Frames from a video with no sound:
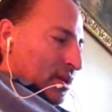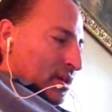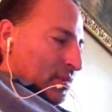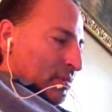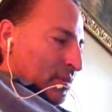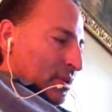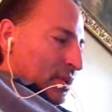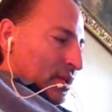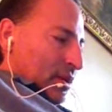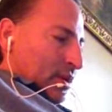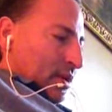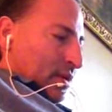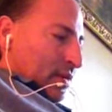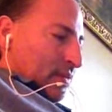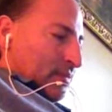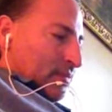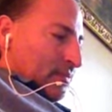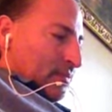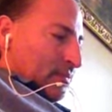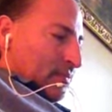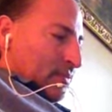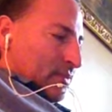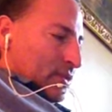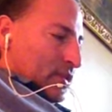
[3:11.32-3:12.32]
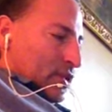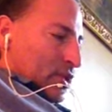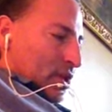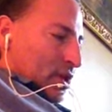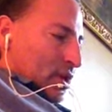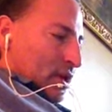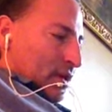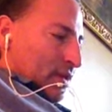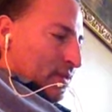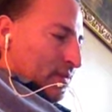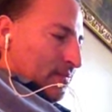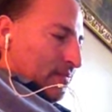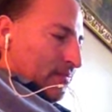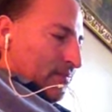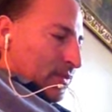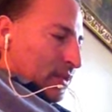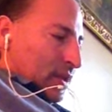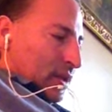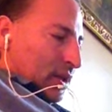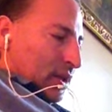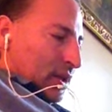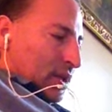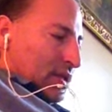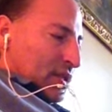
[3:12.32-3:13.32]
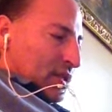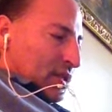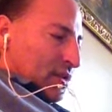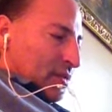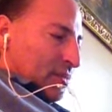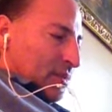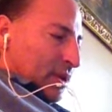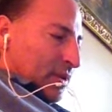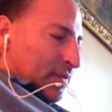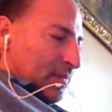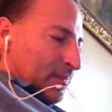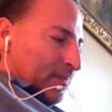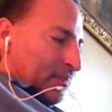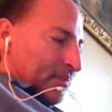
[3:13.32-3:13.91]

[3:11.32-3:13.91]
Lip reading: Peter, John, listen to me.